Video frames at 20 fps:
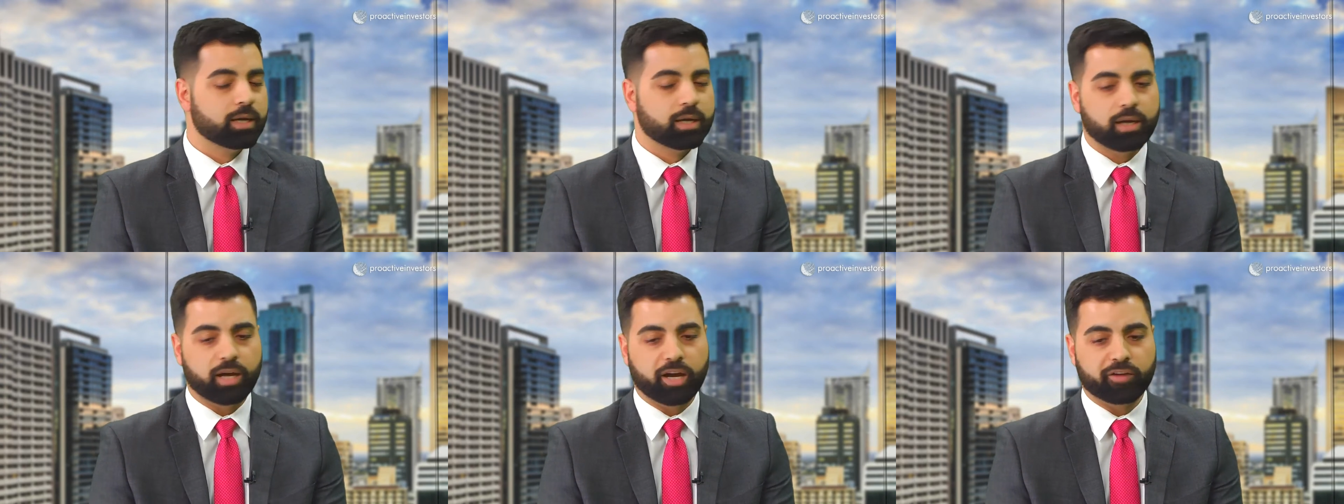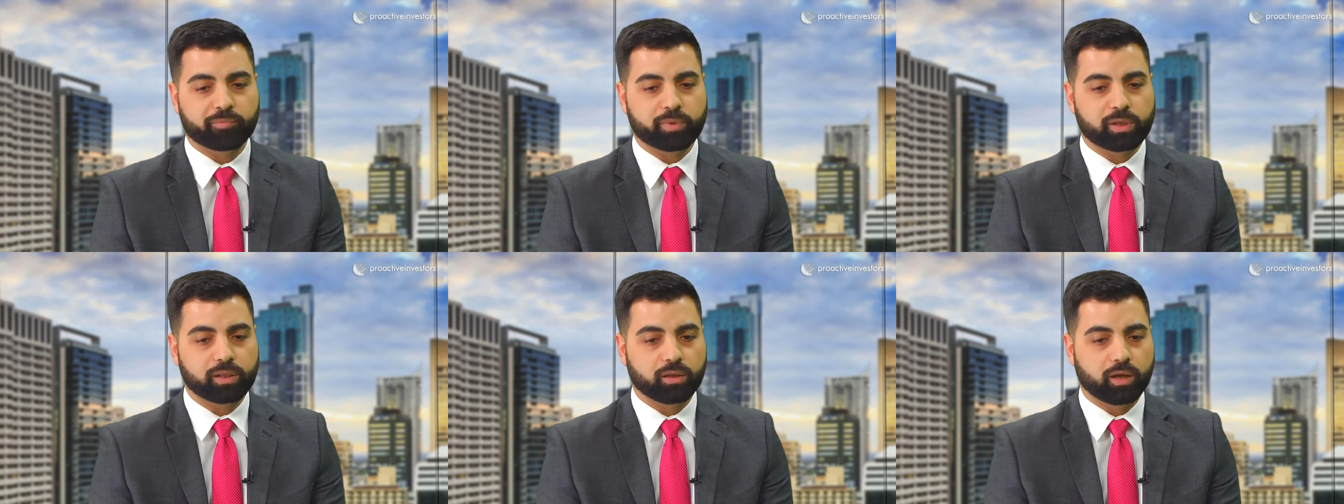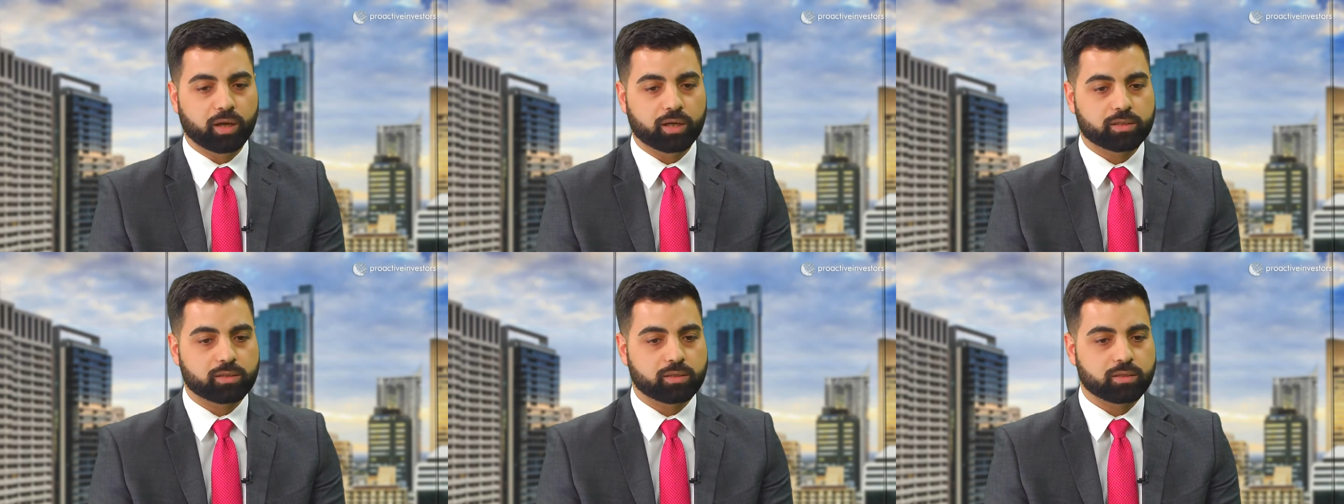have been
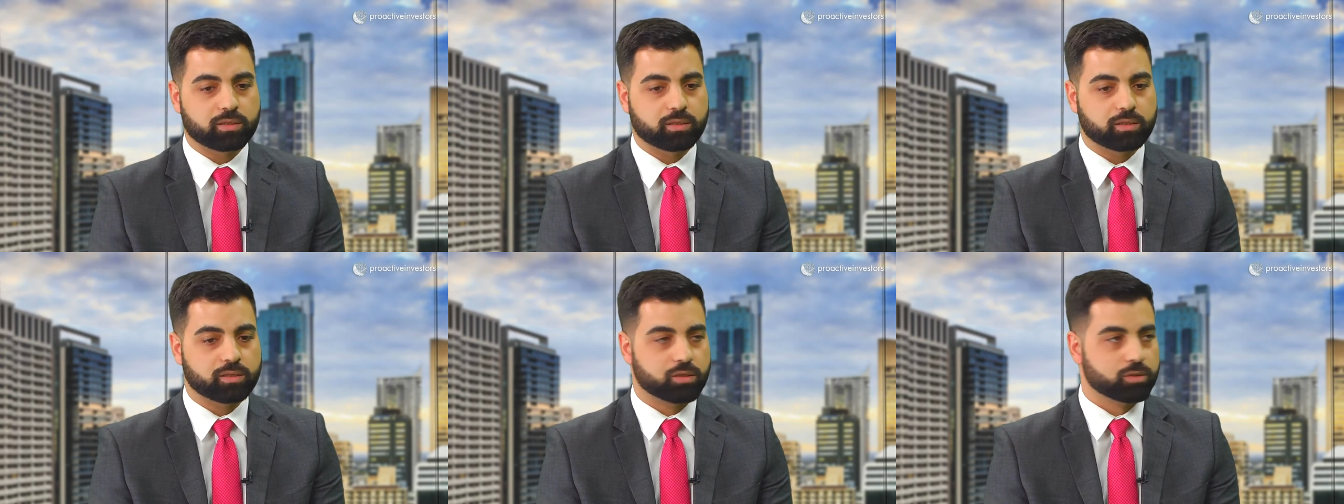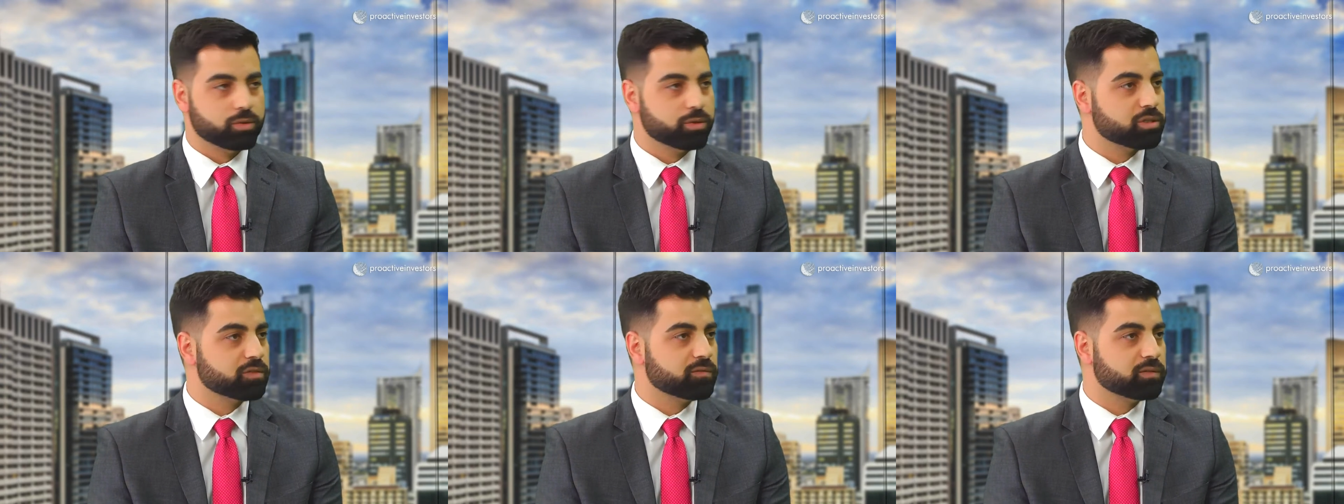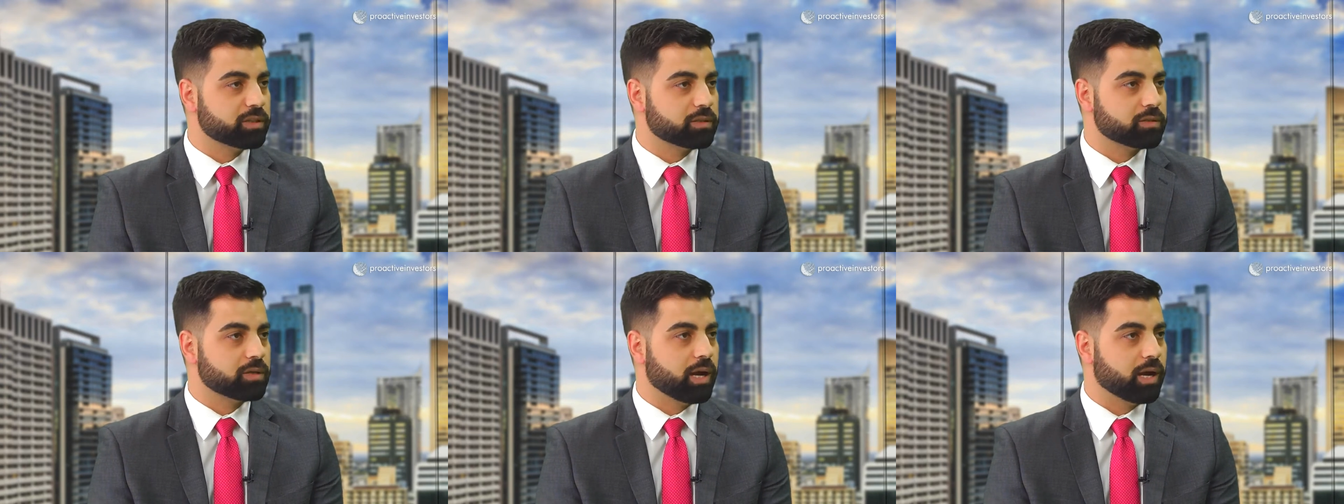licensed
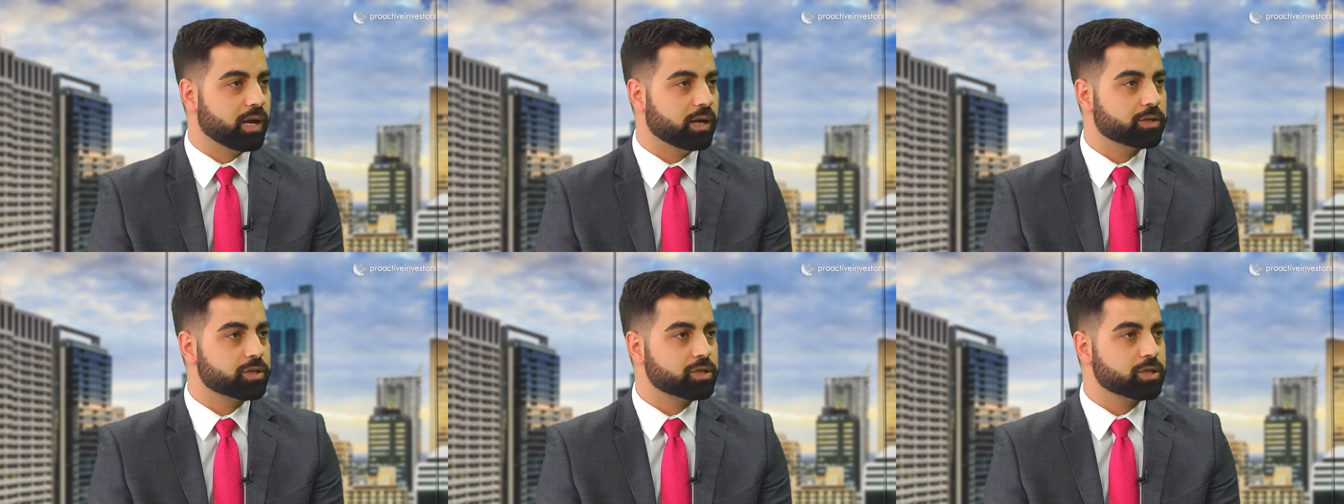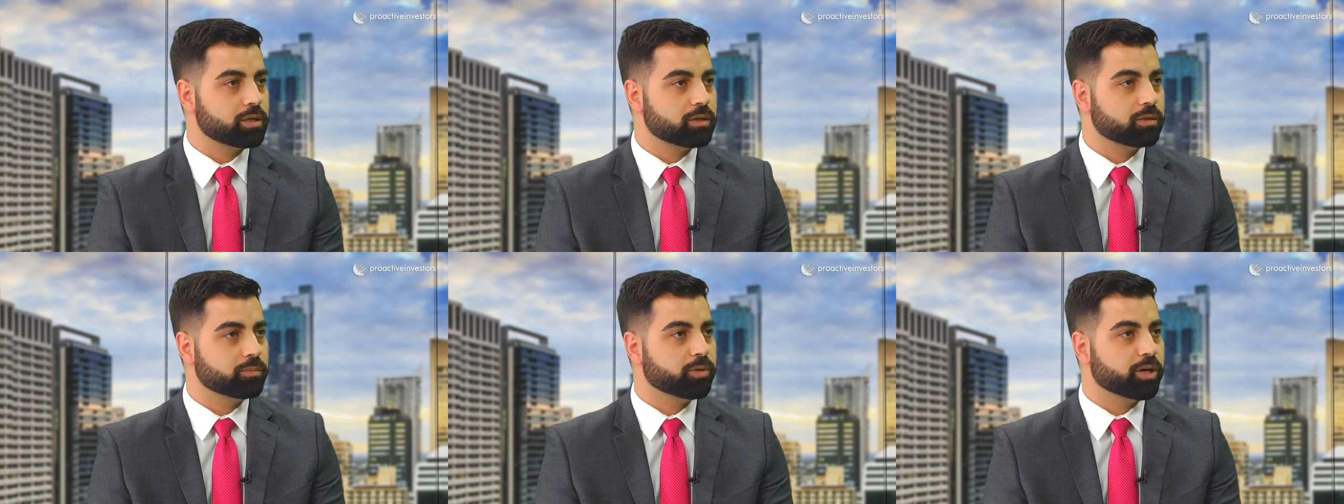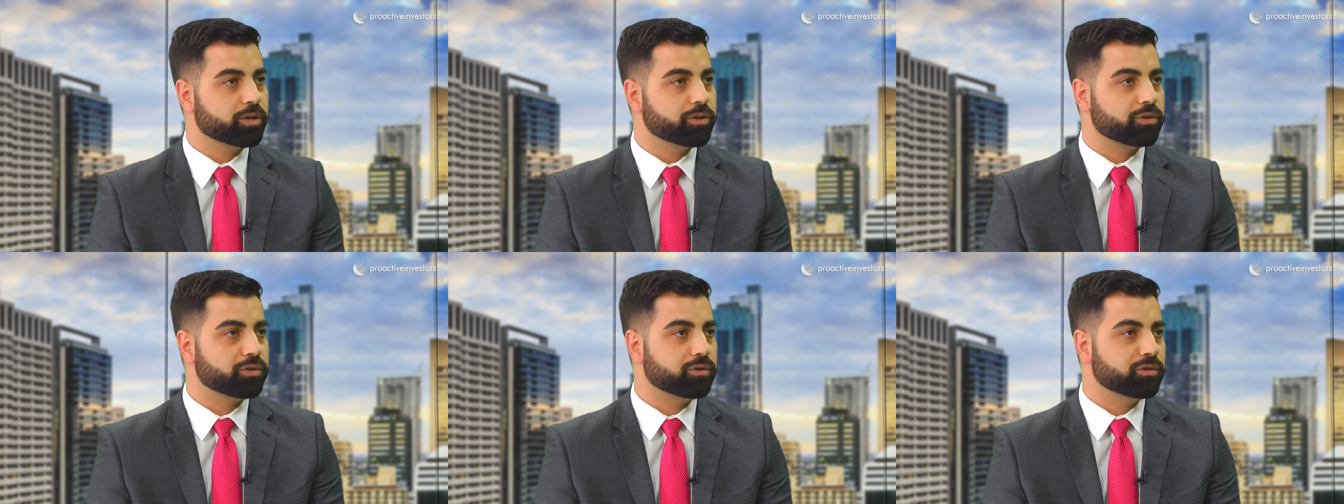exclusively to Archer
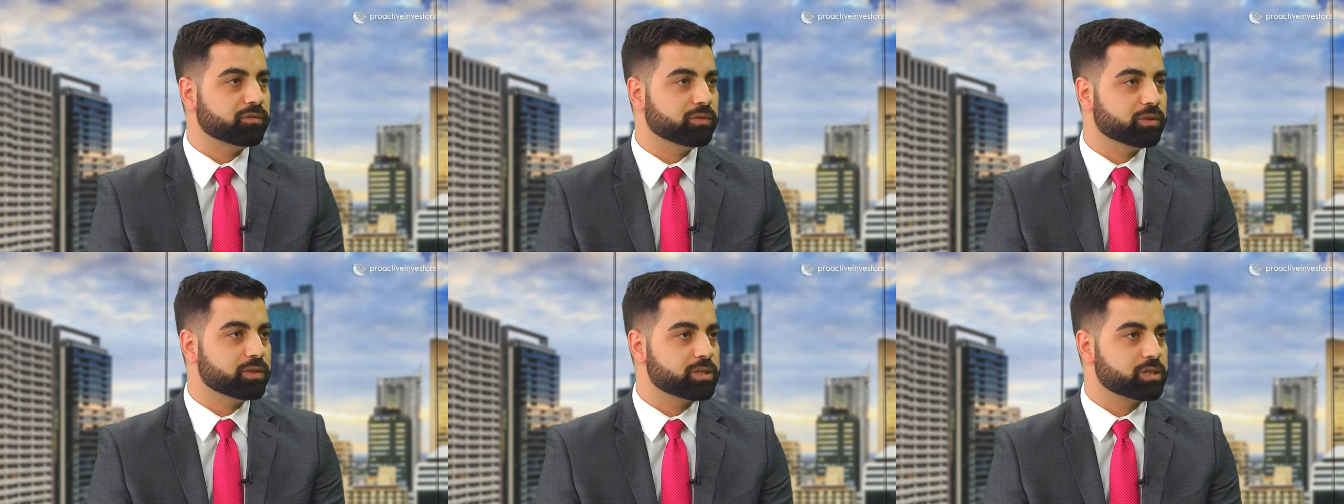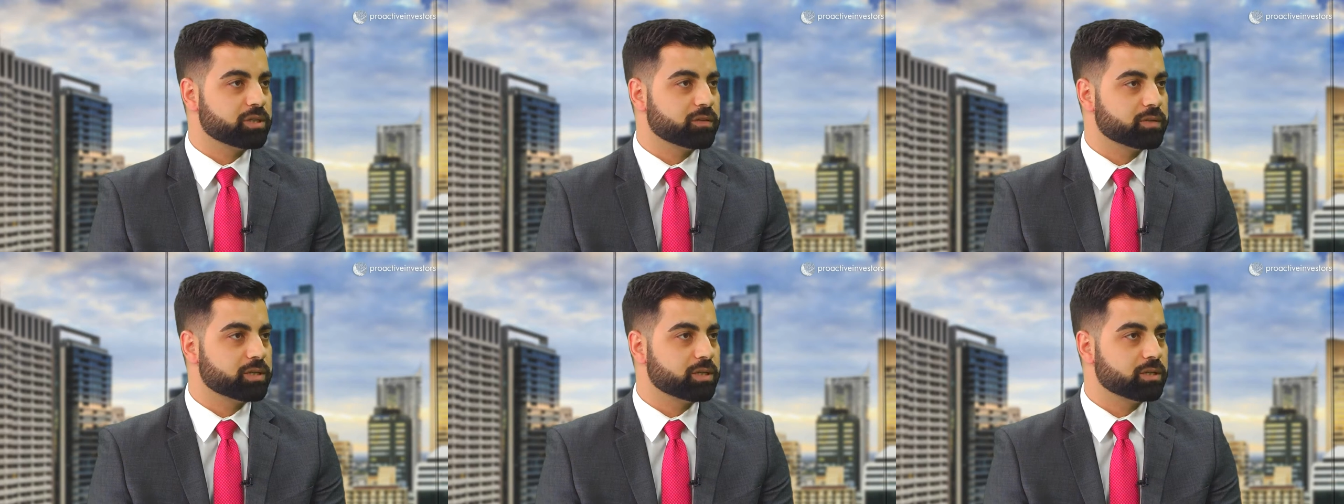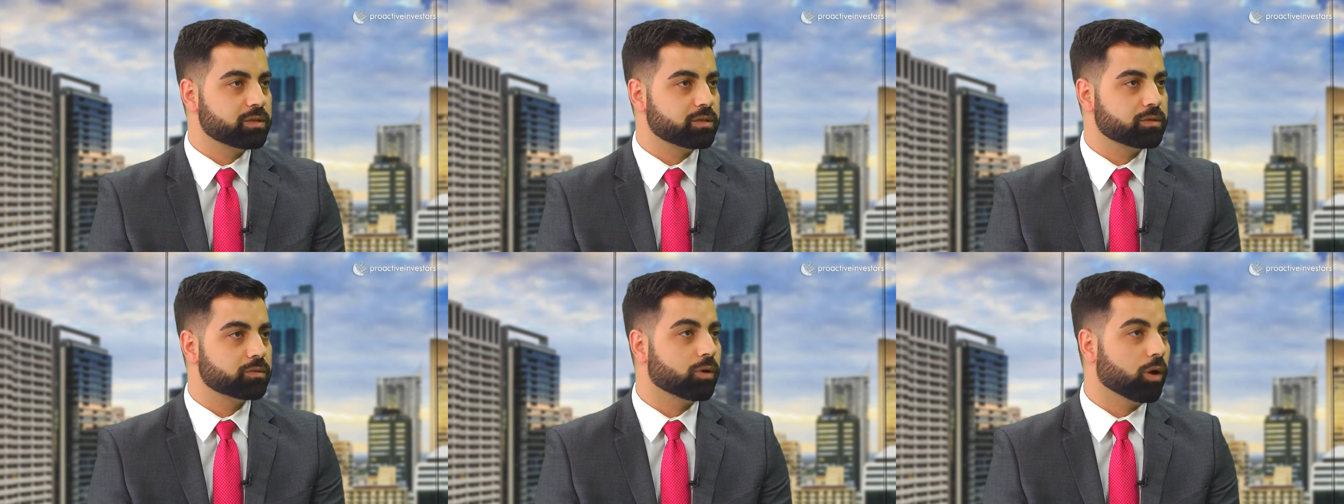by the University of
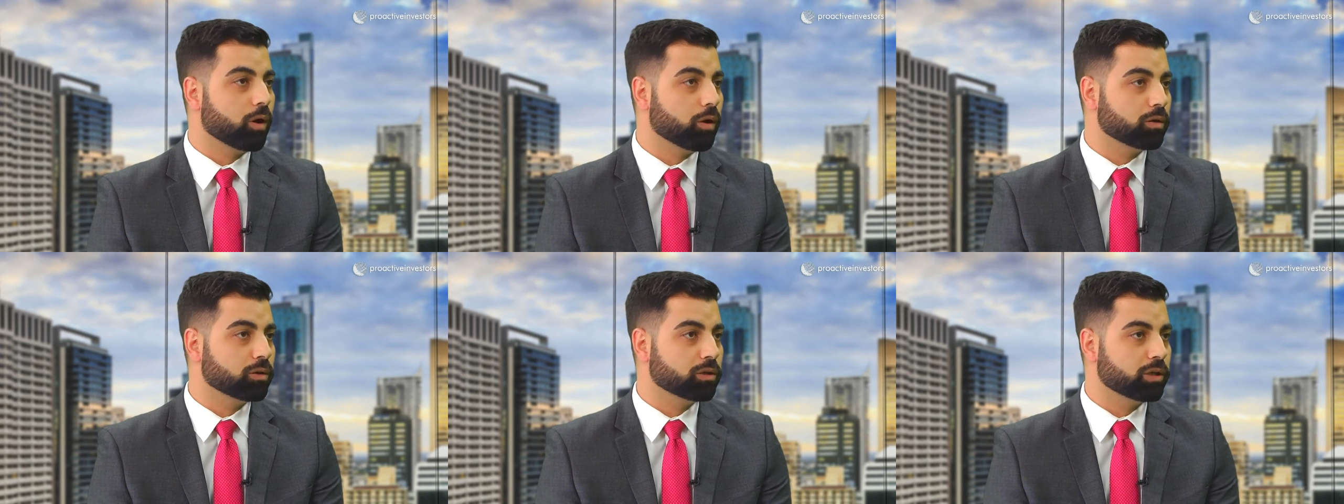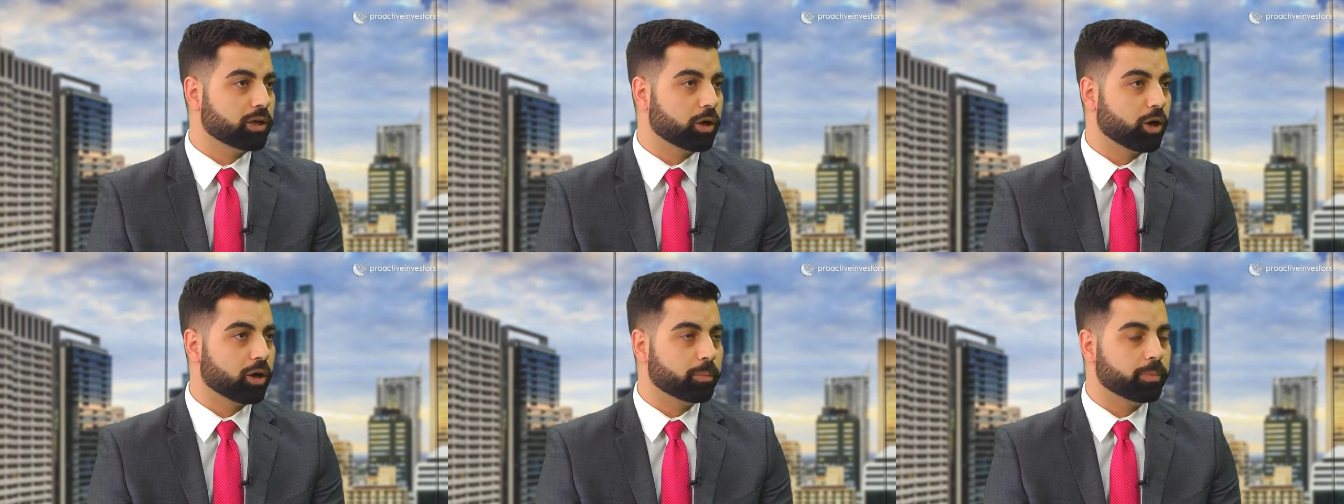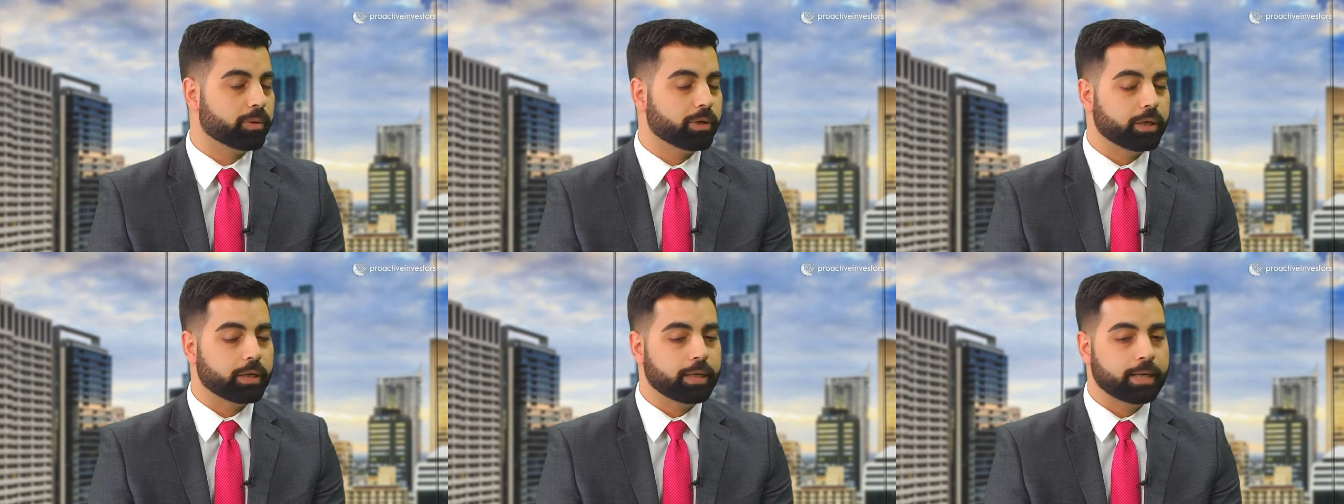Sydney, who own that IP.